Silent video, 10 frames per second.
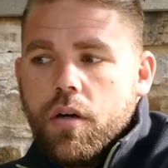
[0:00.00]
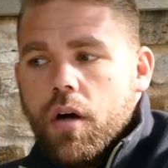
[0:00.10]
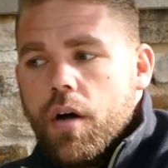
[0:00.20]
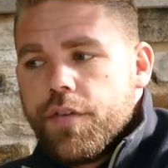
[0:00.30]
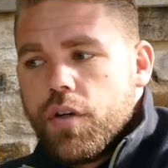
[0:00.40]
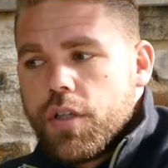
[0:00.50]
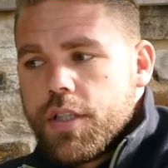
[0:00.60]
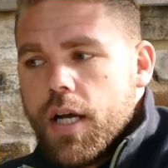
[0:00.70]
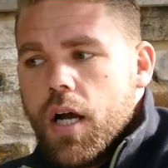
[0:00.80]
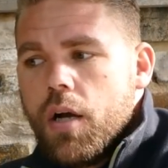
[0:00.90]
I've got at
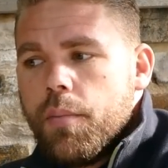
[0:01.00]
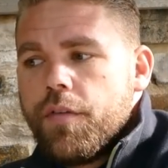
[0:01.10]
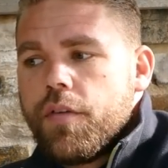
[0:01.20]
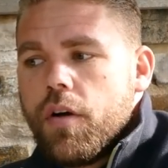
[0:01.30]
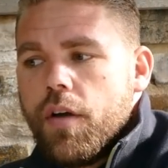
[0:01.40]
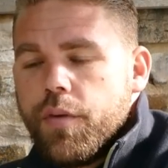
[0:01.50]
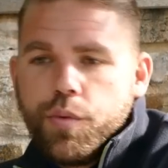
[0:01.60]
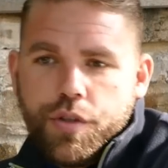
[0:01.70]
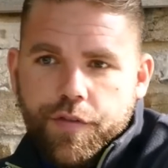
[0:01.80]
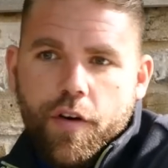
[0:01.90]
home, I've got, if you
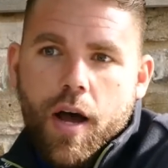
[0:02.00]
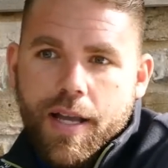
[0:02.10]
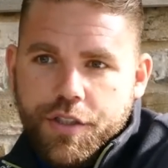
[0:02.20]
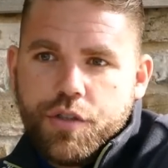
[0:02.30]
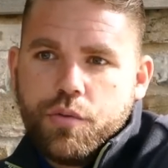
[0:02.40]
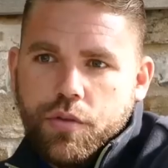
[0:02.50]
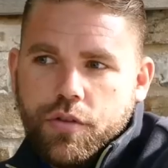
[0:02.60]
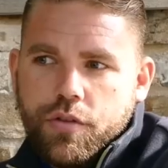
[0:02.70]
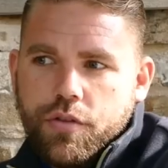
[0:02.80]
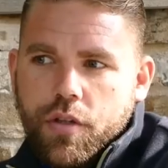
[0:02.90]
want to fight a
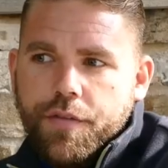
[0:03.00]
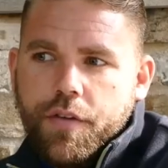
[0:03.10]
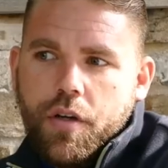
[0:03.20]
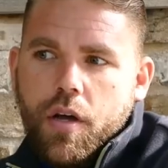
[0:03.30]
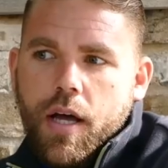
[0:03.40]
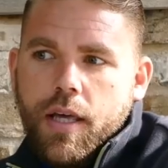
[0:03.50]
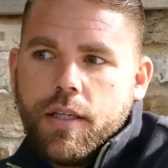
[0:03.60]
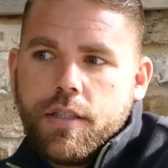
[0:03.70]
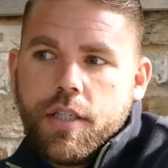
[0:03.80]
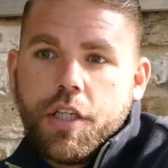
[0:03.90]
Saunders, I've got
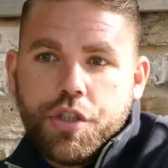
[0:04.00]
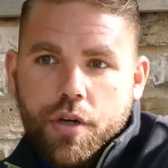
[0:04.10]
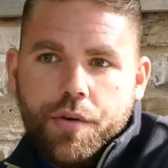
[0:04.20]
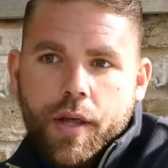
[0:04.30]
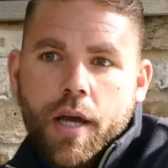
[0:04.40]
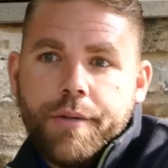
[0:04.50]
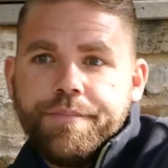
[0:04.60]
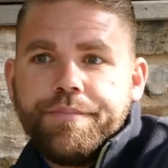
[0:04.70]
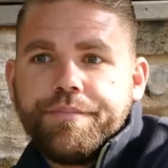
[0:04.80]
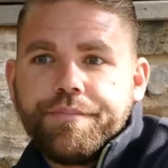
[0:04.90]
a six year old at home
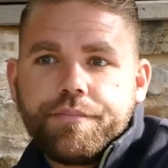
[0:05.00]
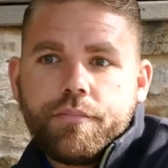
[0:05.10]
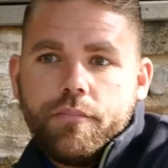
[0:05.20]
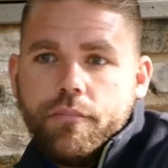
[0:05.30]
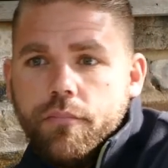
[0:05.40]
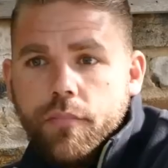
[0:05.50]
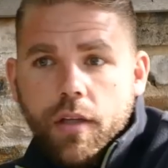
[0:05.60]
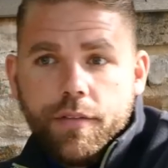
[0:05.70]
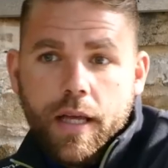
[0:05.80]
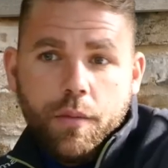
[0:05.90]

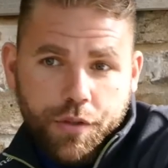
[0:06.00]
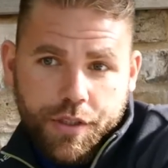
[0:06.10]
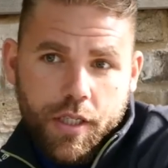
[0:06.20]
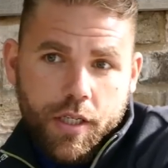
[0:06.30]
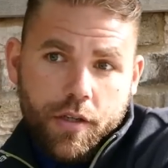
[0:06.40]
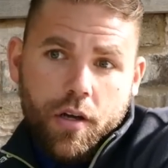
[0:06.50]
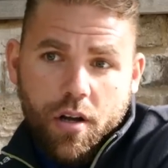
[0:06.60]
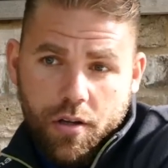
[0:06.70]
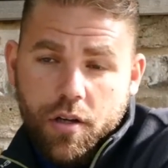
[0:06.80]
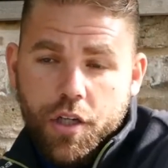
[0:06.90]
that would uh,
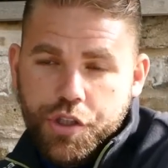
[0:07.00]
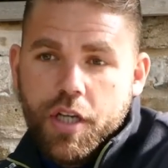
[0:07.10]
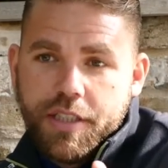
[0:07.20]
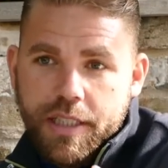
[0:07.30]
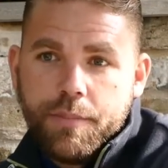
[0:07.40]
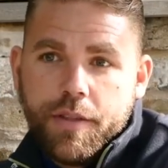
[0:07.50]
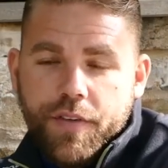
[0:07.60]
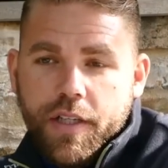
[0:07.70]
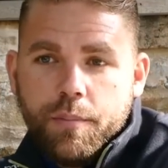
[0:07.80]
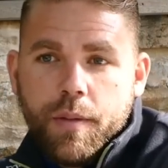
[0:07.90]
I, I, trust him
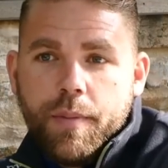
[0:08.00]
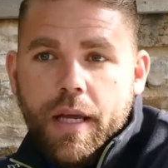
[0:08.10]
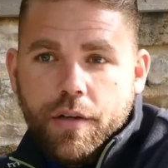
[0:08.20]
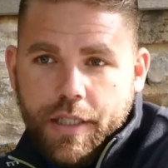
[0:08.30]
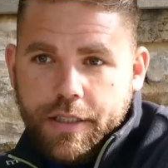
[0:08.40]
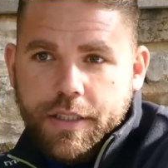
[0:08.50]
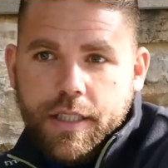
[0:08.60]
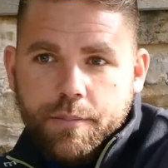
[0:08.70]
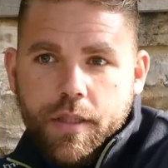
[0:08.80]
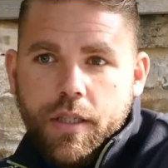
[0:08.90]
defending me better against him